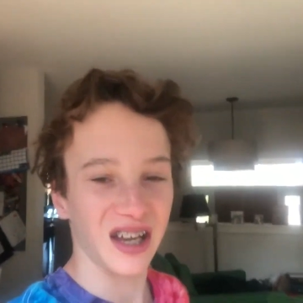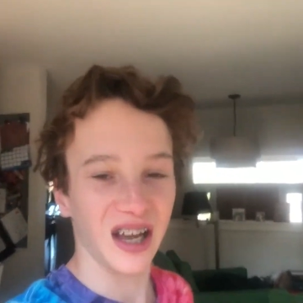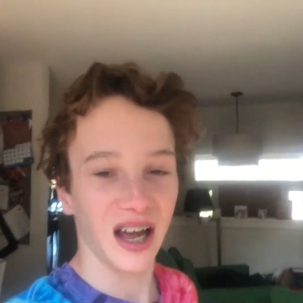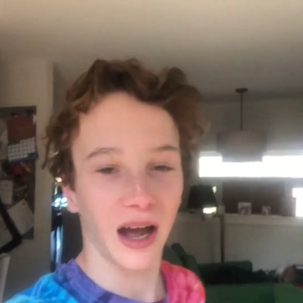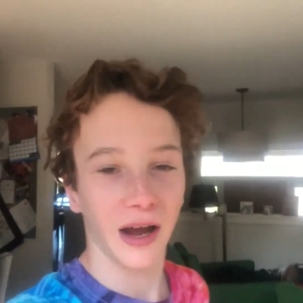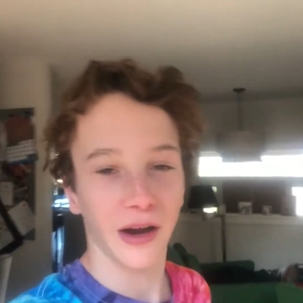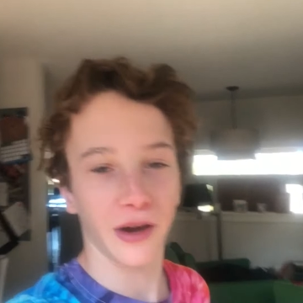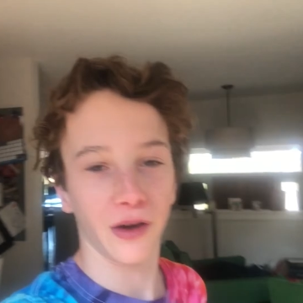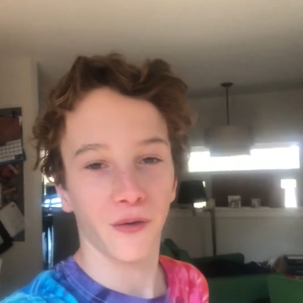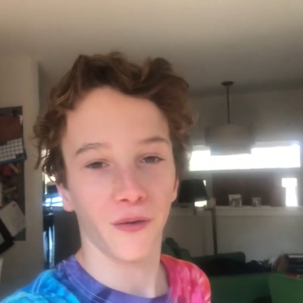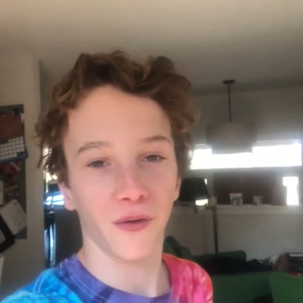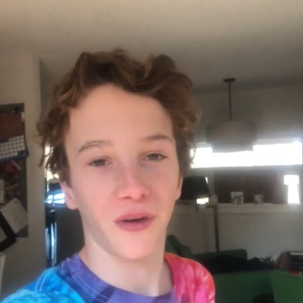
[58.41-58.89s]

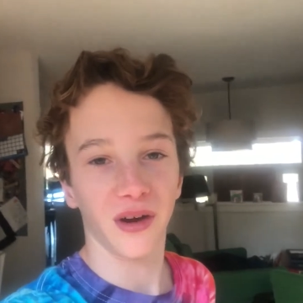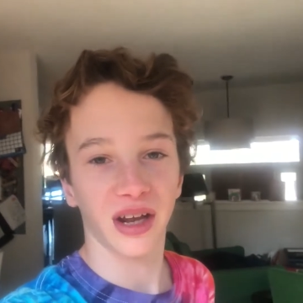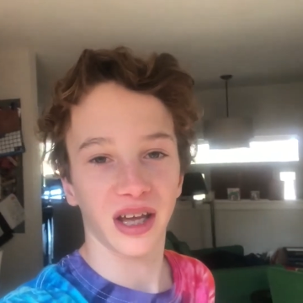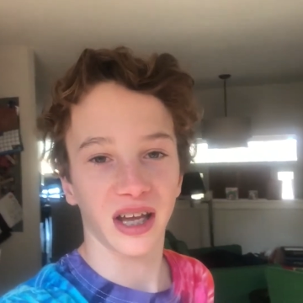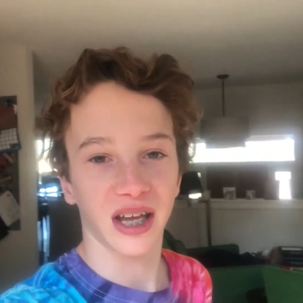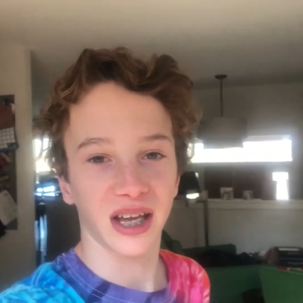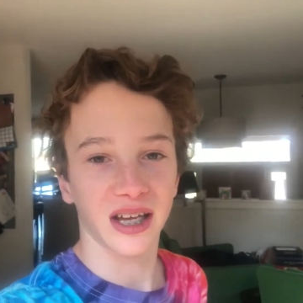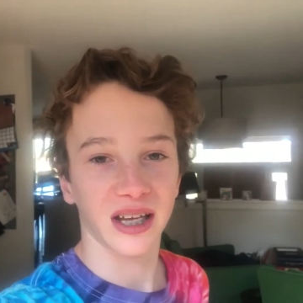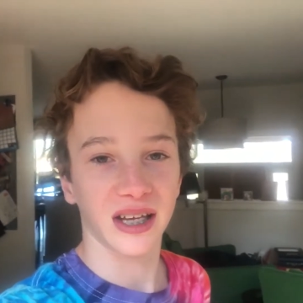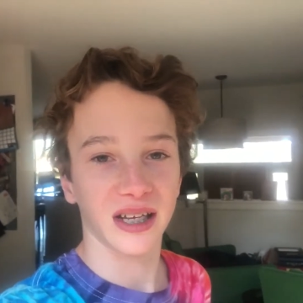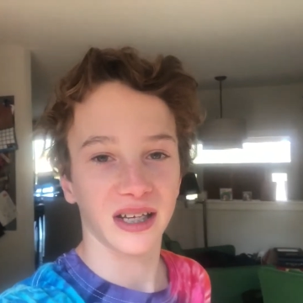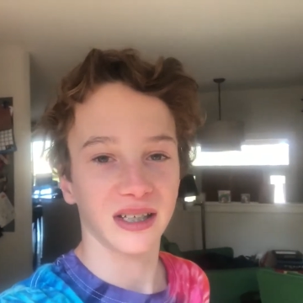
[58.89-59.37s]
I don't want to
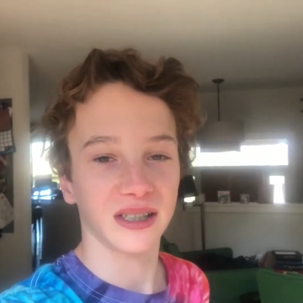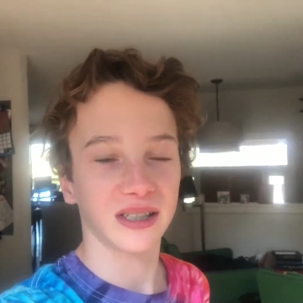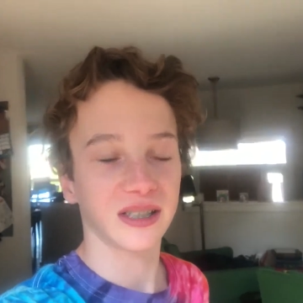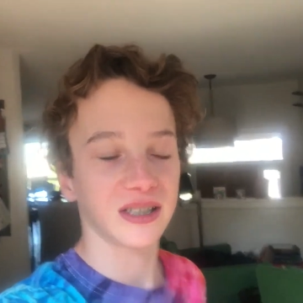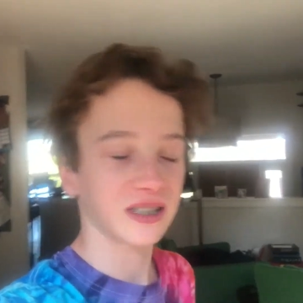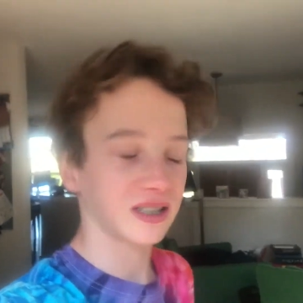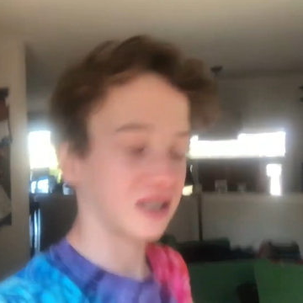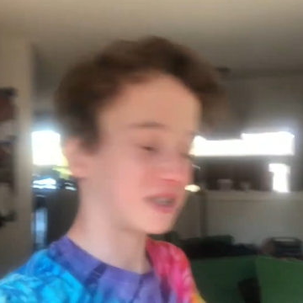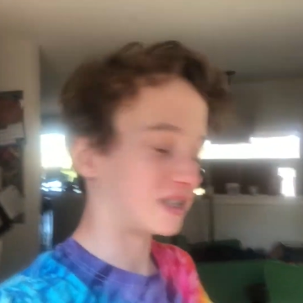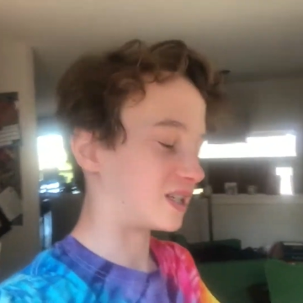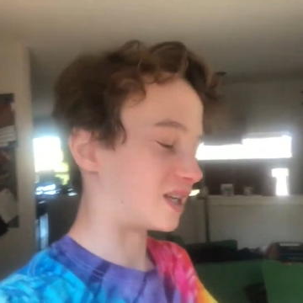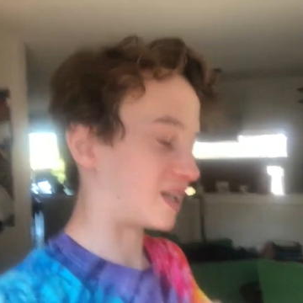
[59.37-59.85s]
get
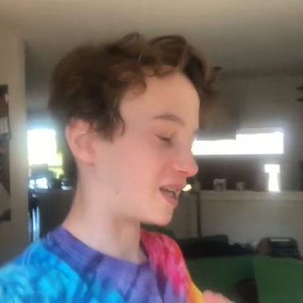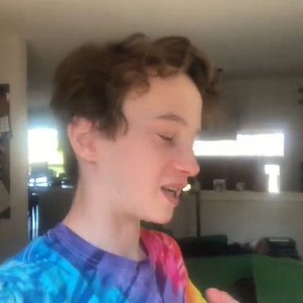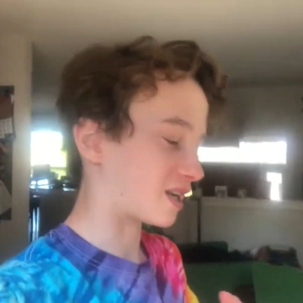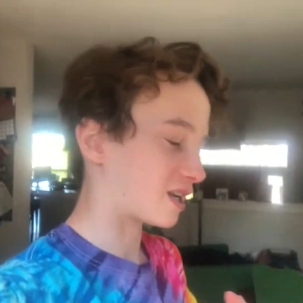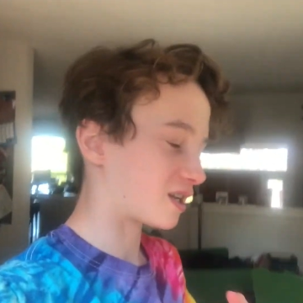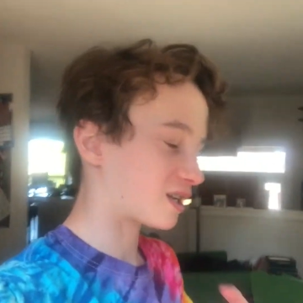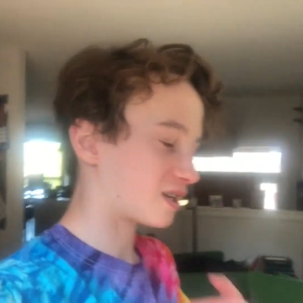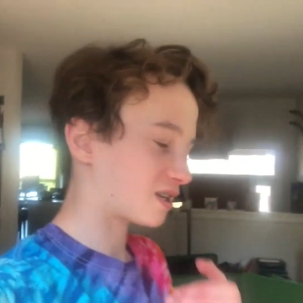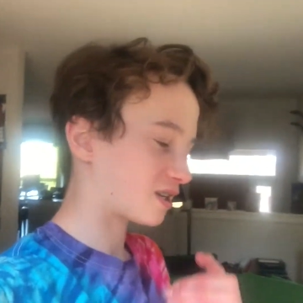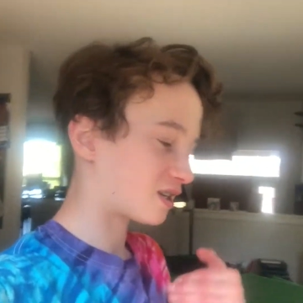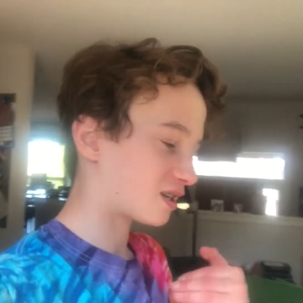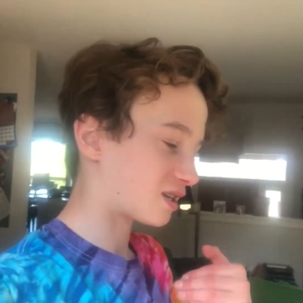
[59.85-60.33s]
sick
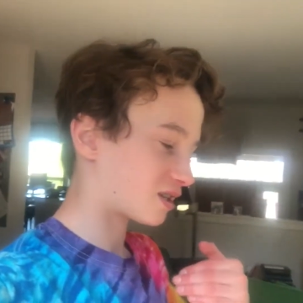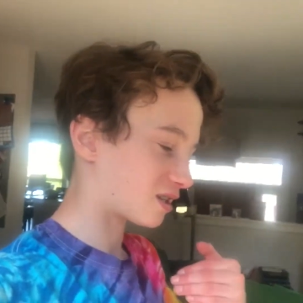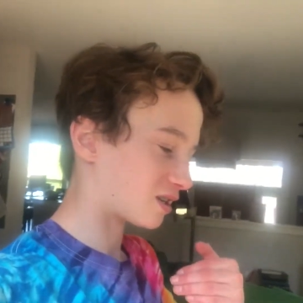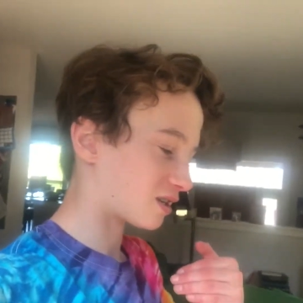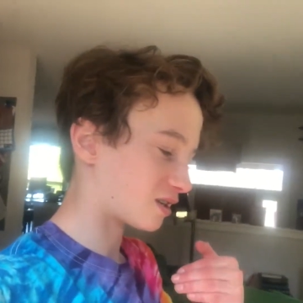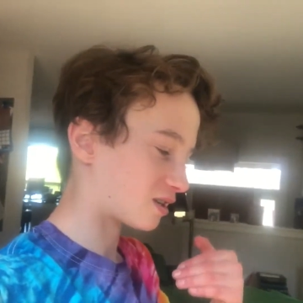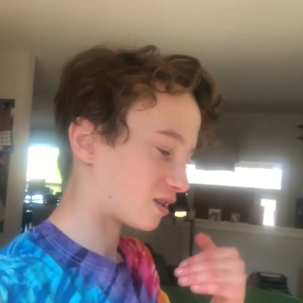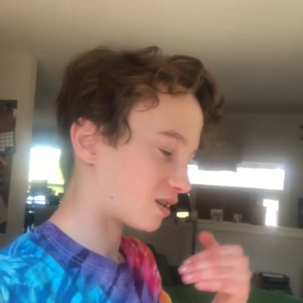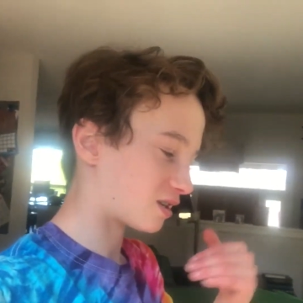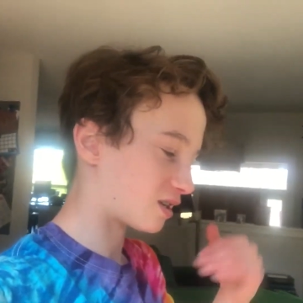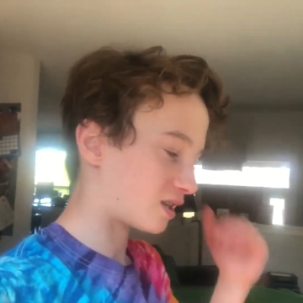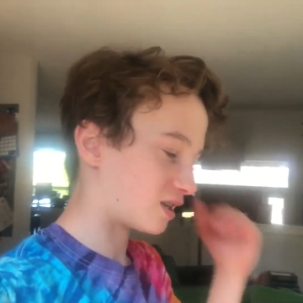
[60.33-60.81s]

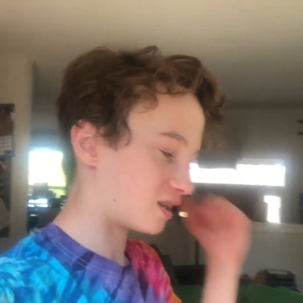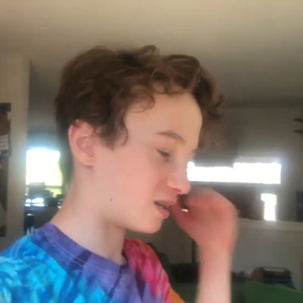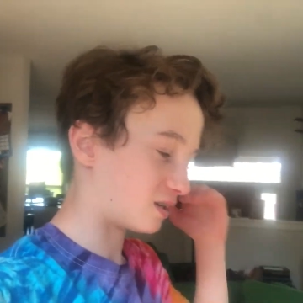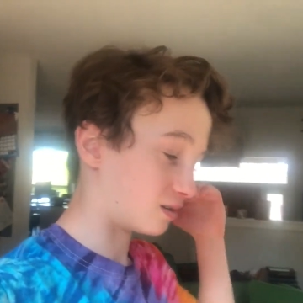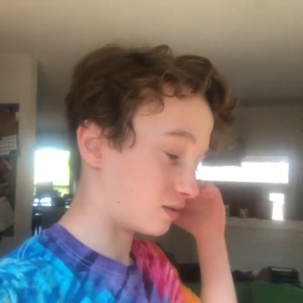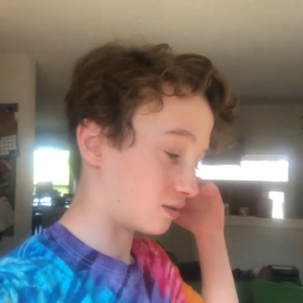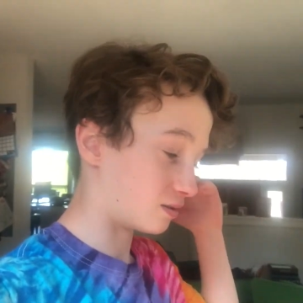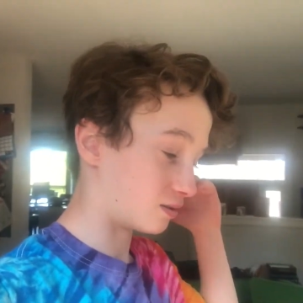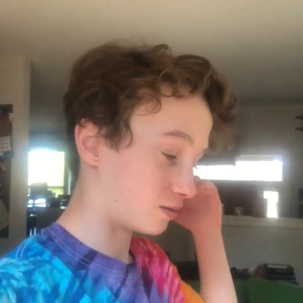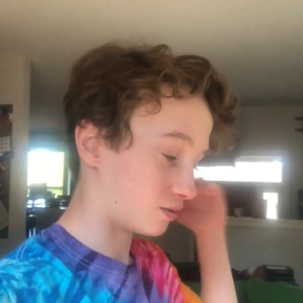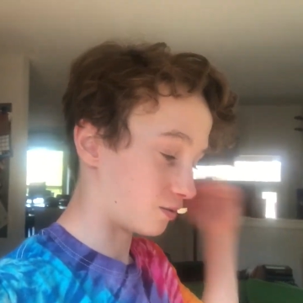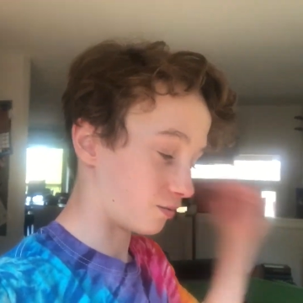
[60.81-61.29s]

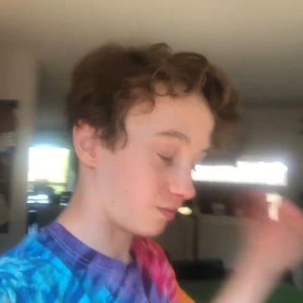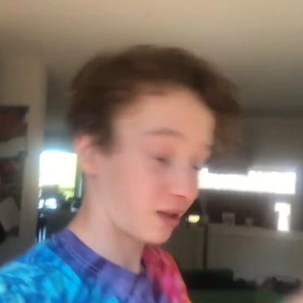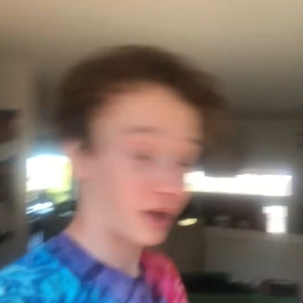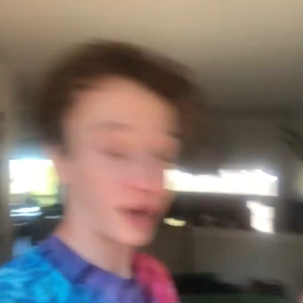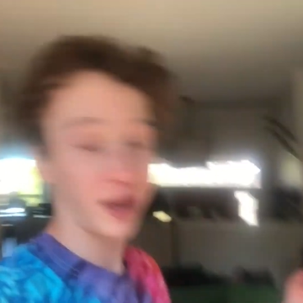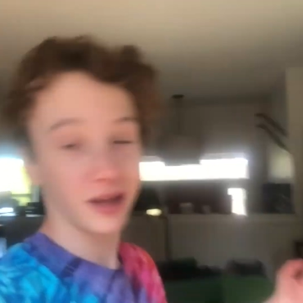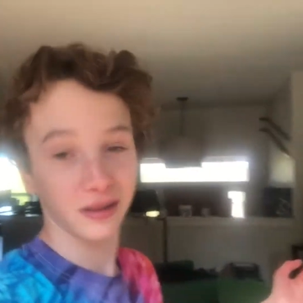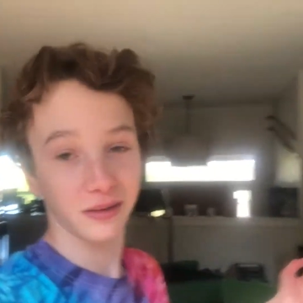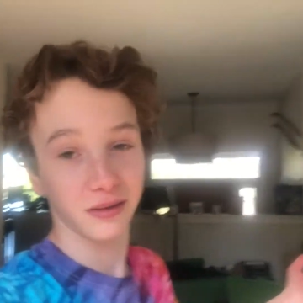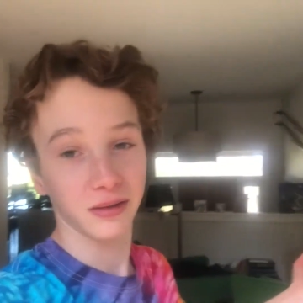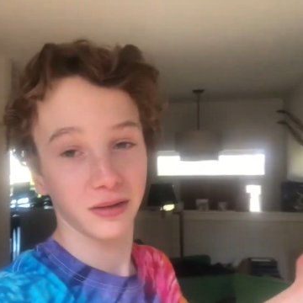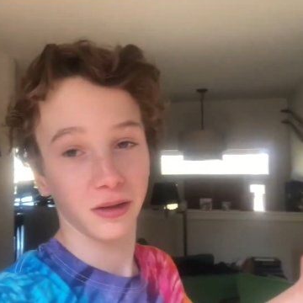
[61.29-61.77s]
and do
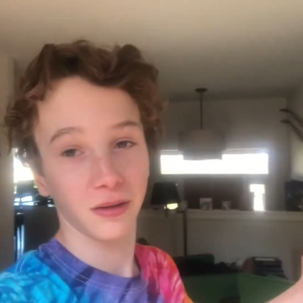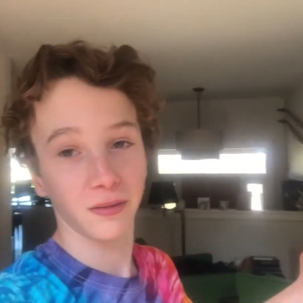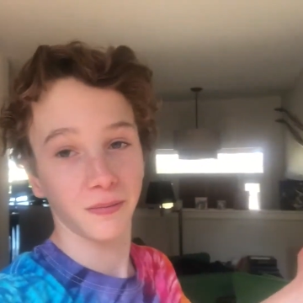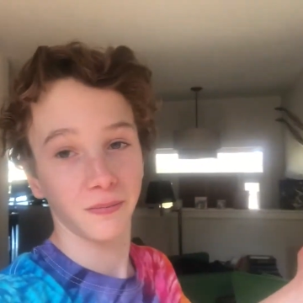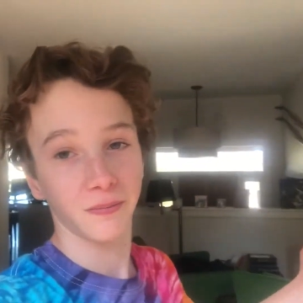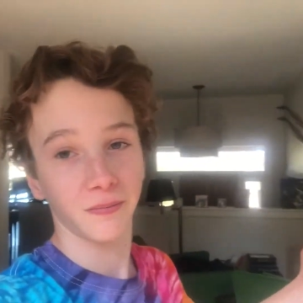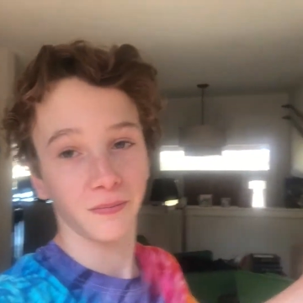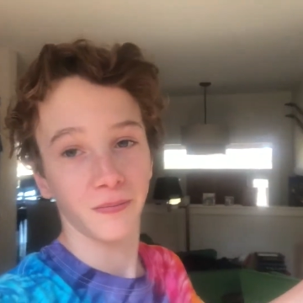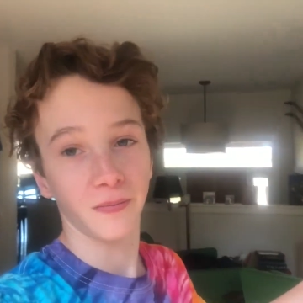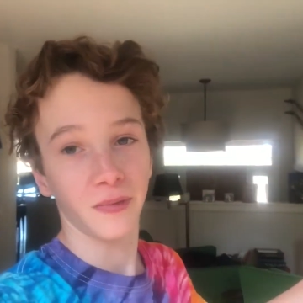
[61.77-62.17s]
that, so.